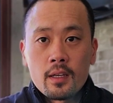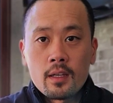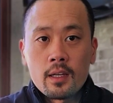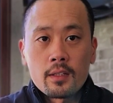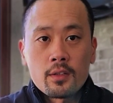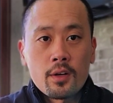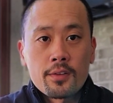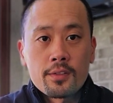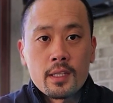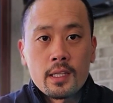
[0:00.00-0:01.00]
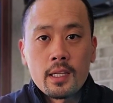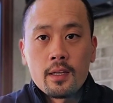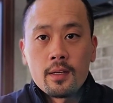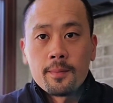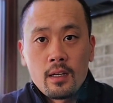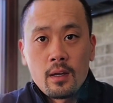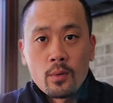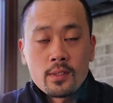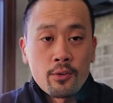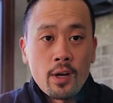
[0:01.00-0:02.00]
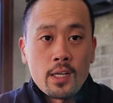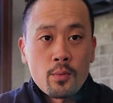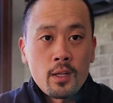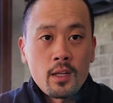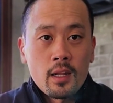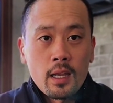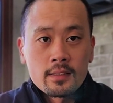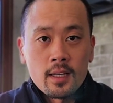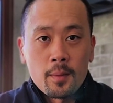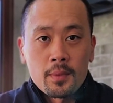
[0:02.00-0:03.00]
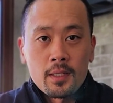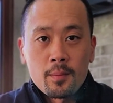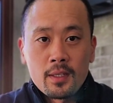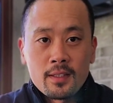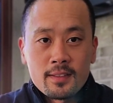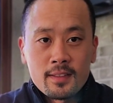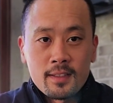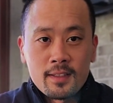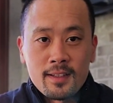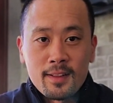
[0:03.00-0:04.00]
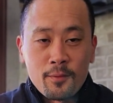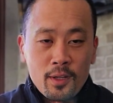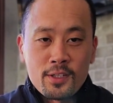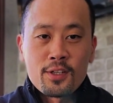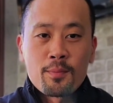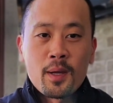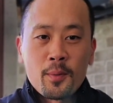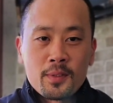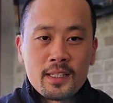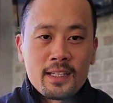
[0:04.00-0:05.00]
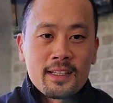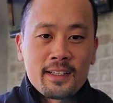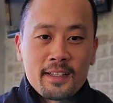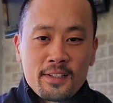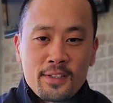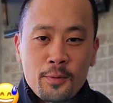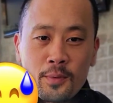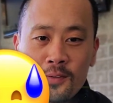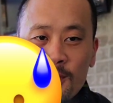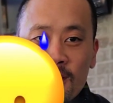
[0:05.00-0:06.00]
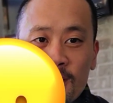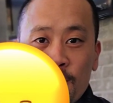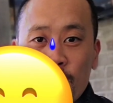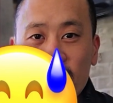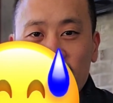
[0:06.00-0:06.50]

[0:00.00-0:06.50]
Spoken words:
collect cards. And then once I graduated, I stopped it because in the relationship I was in, she wasn't really cool with it.